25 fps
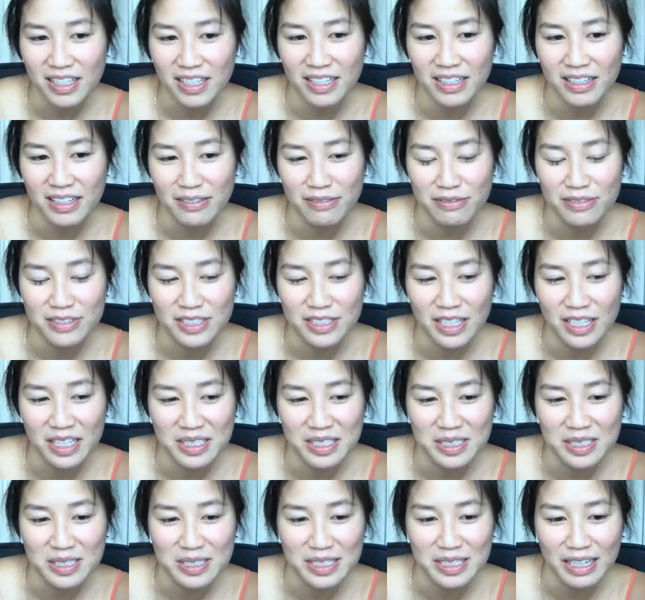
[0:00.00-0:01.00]
I
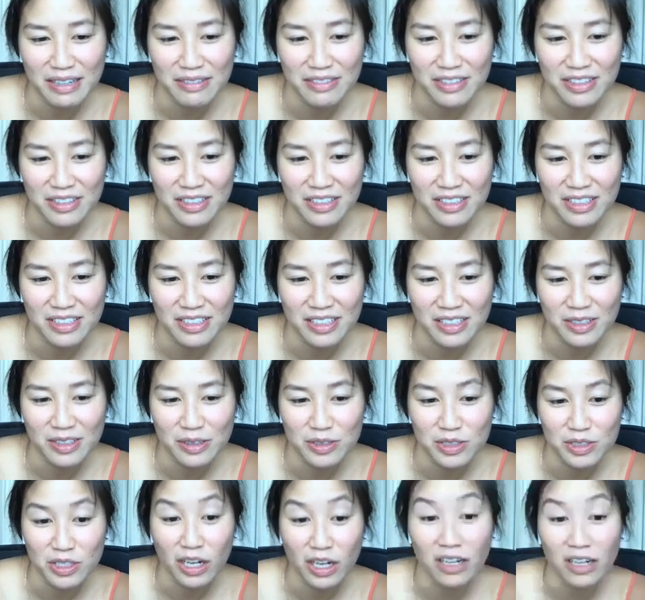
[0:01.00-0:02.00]
discovered,
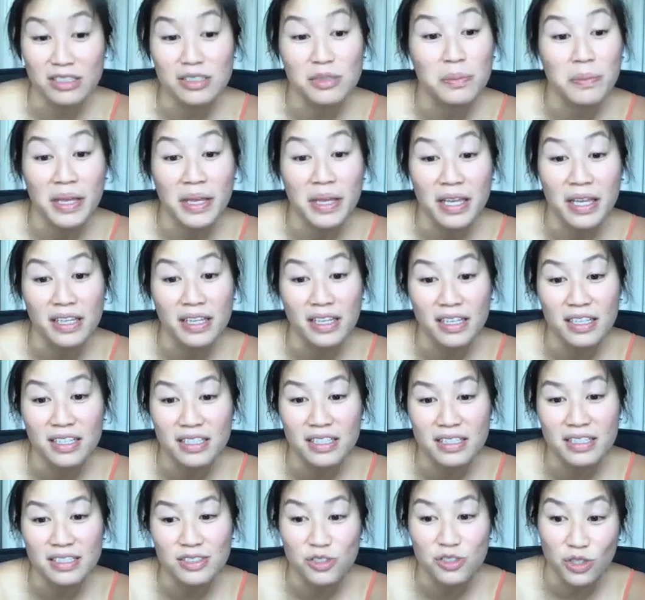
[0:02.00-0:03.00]
it's hard to make
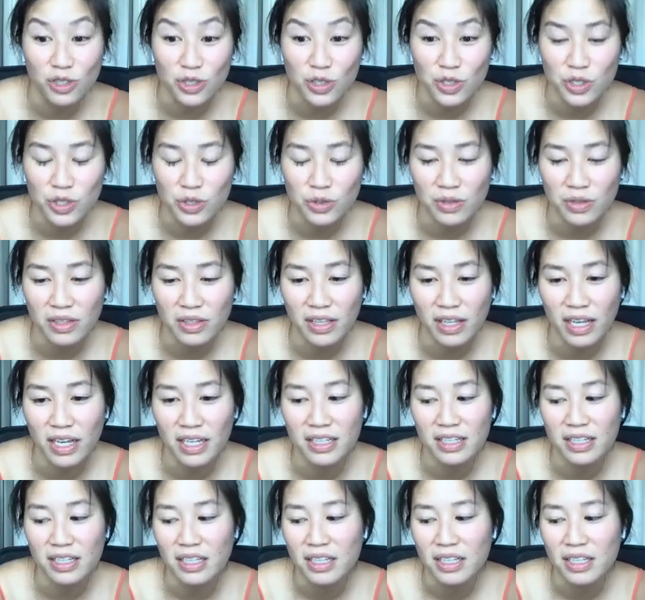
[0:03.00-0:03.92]
it just doing that.